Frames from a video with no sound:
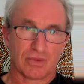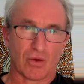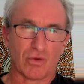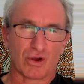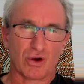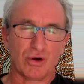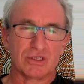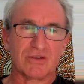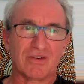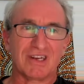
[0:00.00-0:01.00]

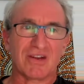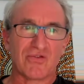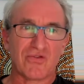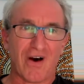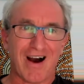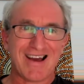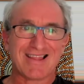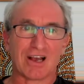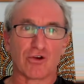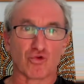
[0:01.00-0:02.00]
Recursively define
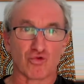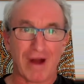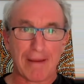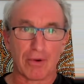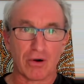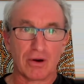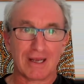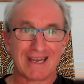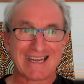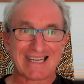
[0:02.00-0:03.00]
the grammar
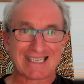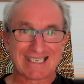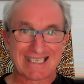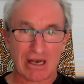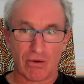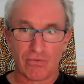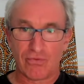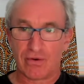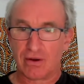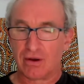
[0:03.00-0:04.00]
in
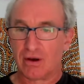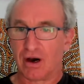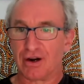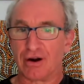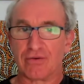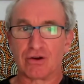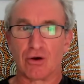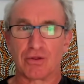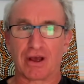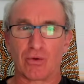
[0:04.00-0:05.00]
itself. I don't even know
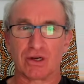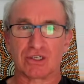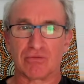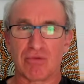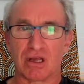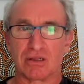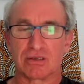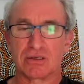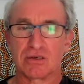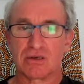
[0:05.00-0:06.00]
what that question
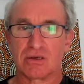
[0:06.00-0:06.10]
means.